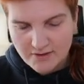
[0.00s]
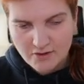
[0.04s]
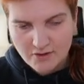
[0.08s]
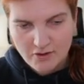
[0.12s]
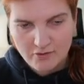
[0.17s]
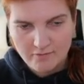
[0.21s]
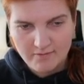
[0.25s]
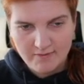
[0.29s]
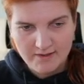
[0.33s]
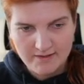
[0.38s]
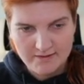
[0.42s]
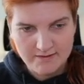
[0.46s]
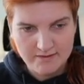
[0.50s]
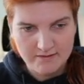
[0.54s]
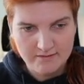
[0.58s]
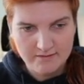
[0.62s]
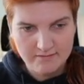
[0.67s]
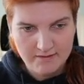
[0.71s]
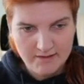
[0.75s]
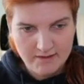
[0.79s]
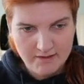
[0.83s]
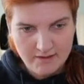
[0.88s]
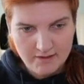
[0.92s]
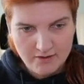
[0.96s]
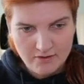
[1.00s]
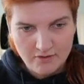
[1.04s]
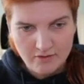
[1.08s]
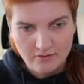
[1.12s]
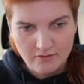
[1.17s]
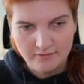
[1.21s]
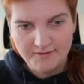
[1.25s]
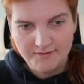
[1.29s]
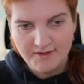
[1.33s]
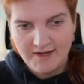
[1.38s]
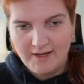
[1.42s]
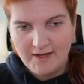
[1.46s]
command
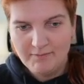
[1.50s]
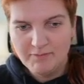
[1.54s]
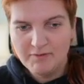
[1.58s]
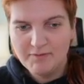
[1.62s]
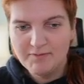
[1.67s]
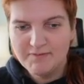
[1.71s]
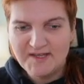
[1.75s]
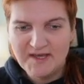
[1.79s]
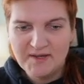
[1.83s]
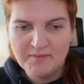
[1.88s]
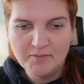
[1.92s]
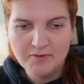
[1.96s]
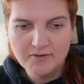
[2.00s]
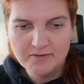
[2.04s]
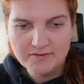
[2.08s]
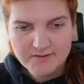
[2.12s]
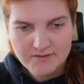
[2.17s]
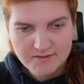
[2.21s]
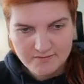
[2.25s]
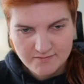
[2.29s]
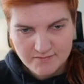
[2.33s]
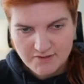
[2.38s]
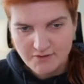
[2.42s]
called iptables.